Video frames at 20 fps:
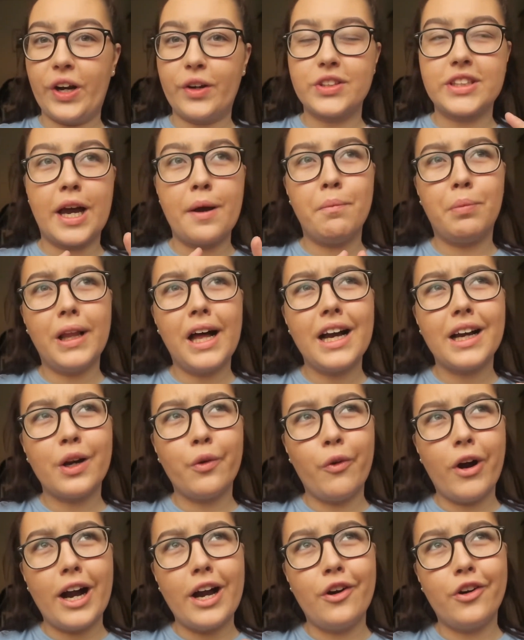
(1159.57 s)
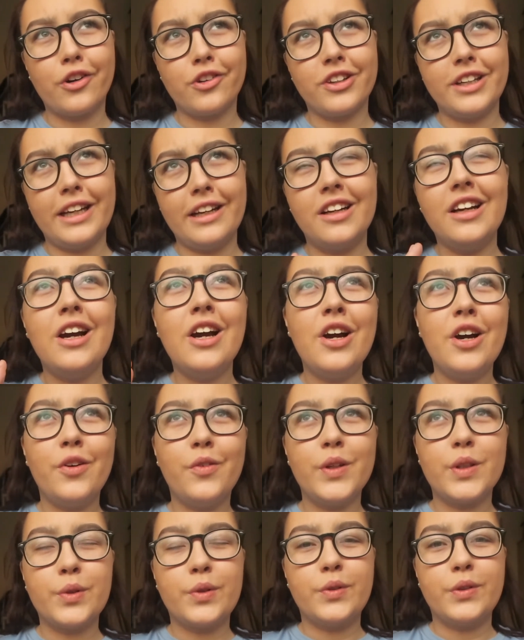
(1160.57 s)
I was like, black, white, or green,
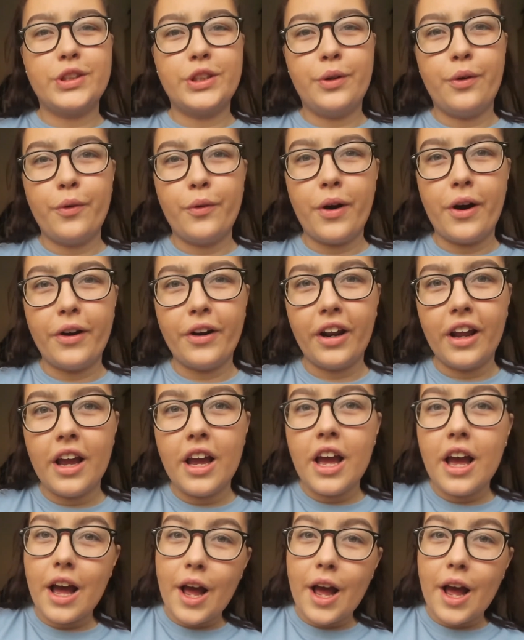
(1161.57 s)
which one do I want?